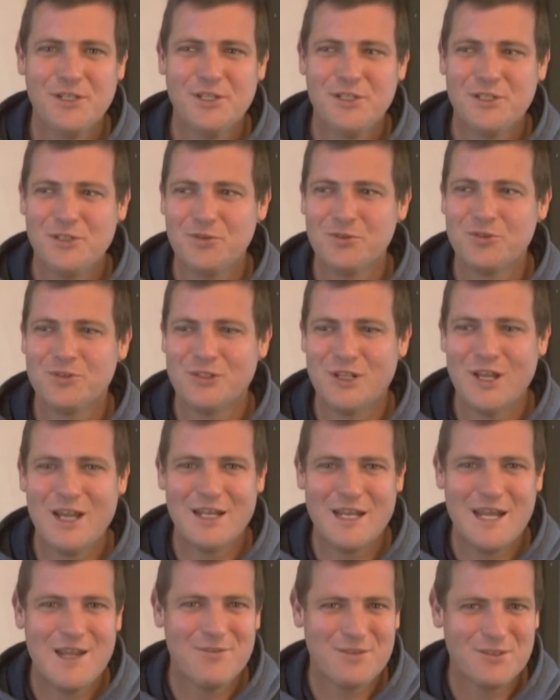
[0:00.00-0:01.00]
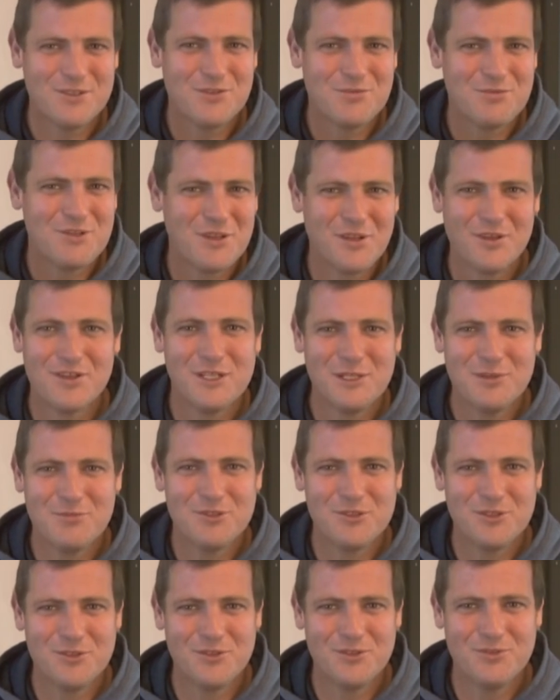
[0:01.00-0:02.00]
you'll start having some of the theme
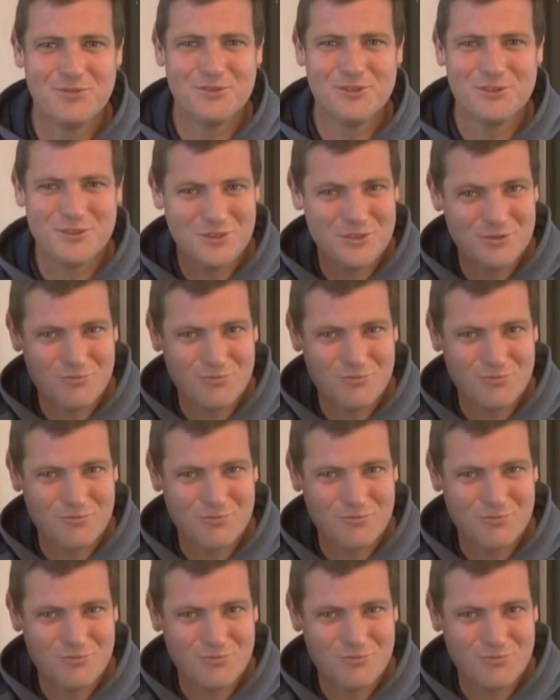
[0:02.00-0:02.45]
tunes just